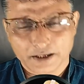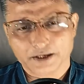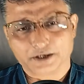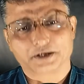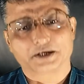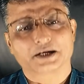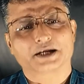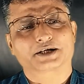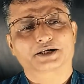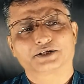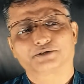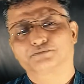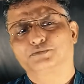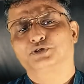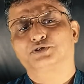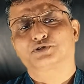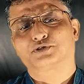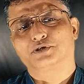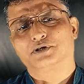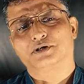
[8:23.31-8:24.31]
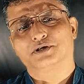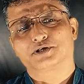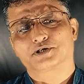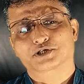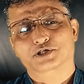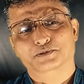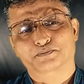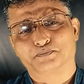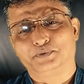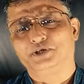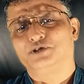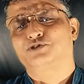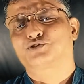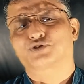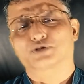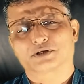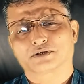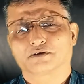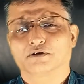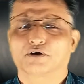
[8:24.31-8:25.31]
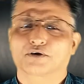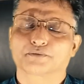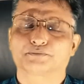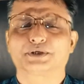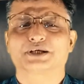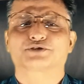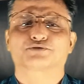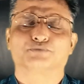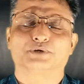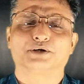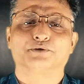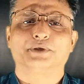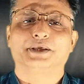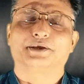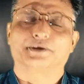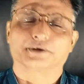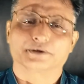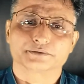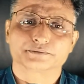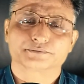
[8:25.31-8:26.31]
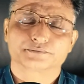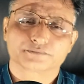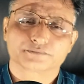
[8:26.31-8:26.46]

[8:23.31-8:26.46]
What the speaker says: interacting with speech and a lot of things we are doing.